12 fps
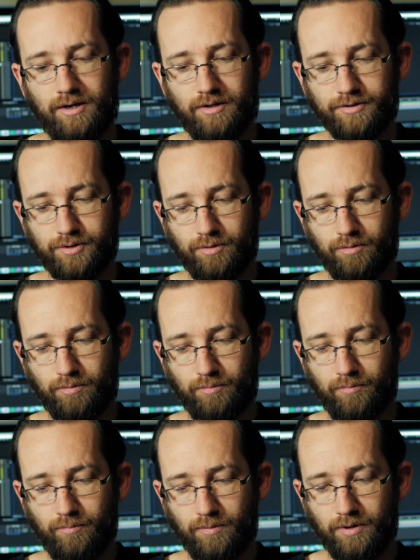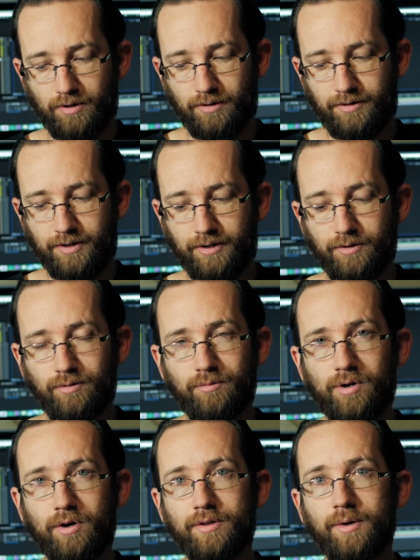So the new
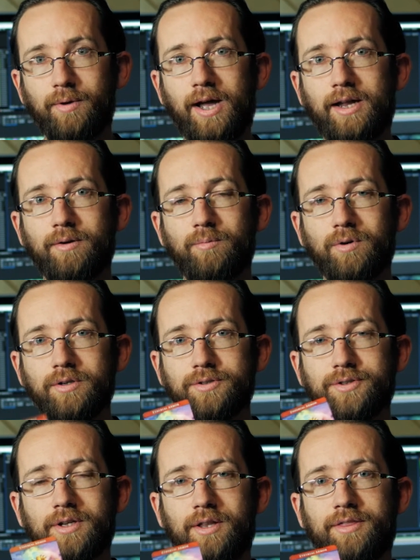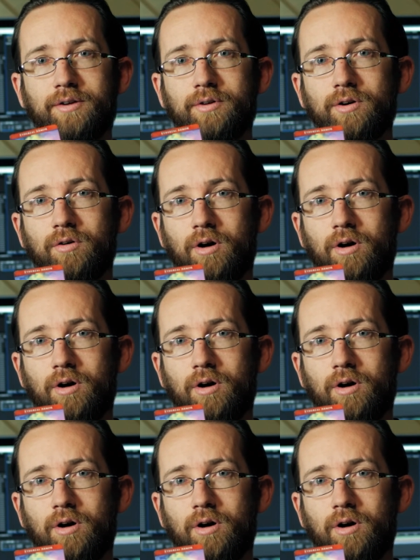card that we added was ethereal